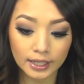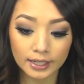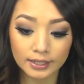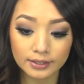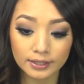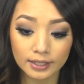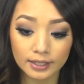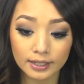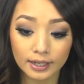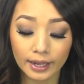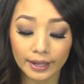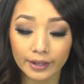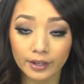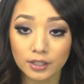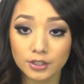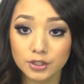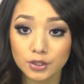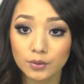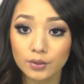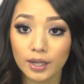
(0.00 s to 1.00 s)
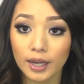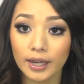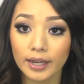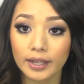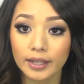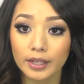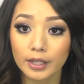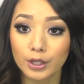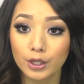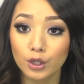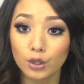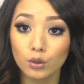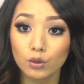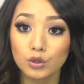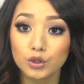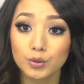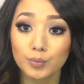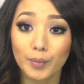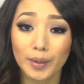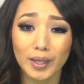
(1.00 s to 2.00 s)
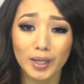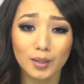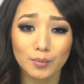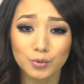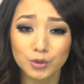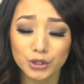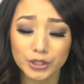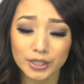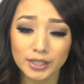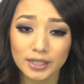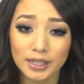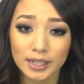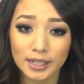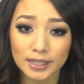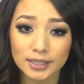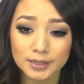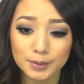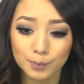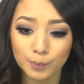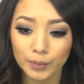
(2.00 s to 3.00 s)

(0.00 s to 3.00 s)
And then I also got a huge makeup train case,